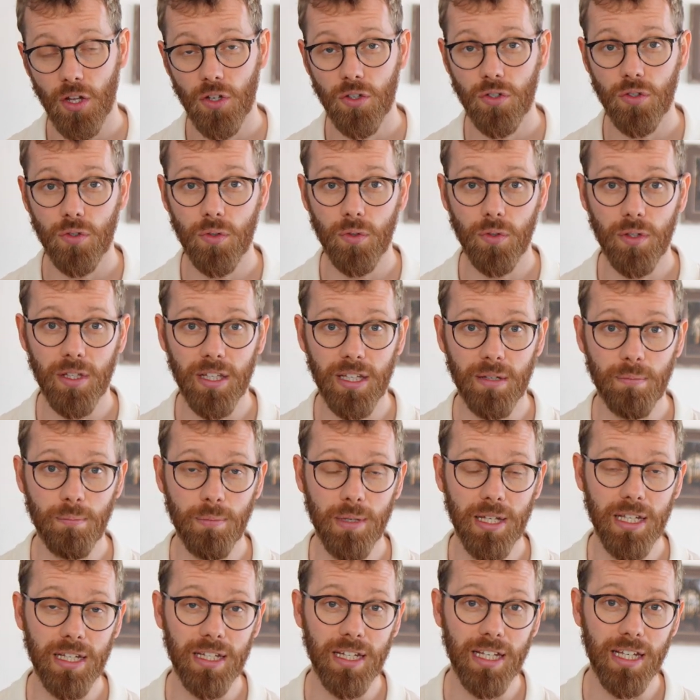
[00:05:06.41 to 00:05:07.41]
to the
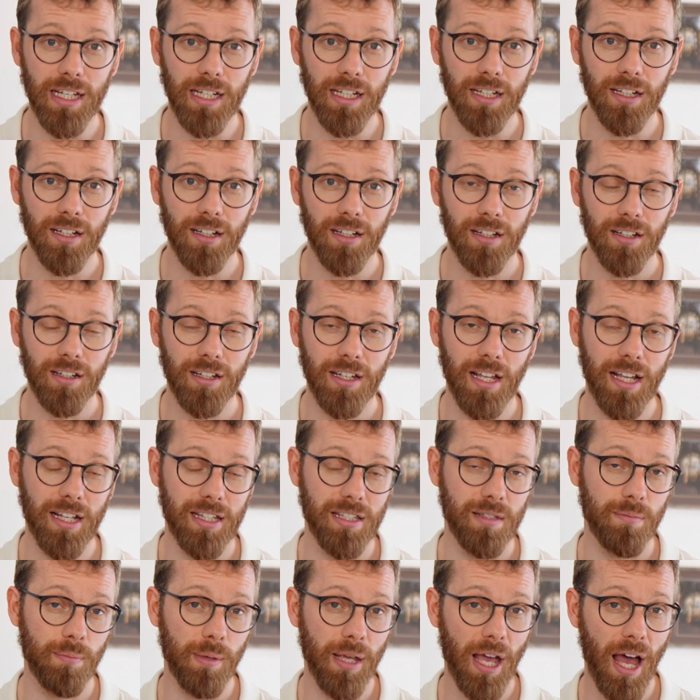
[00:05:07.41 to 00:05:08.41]
meaning
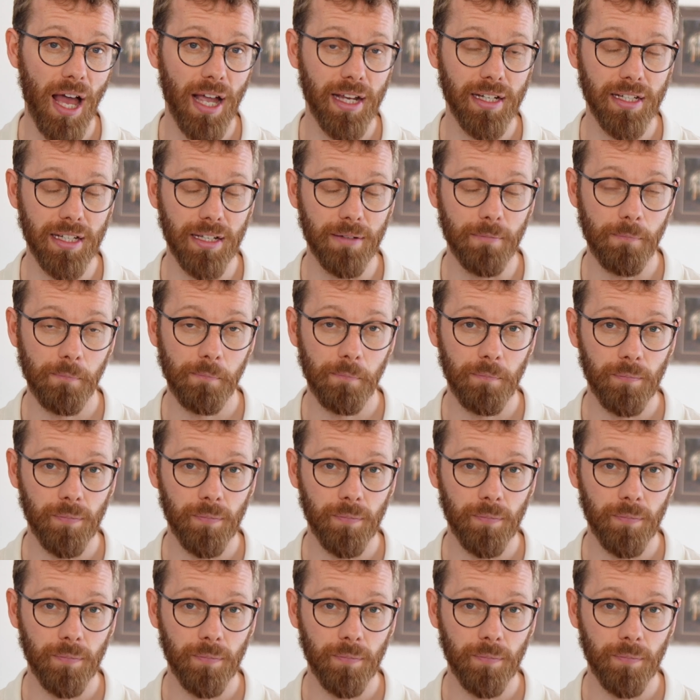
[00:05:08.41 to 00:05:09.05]
that's behind it.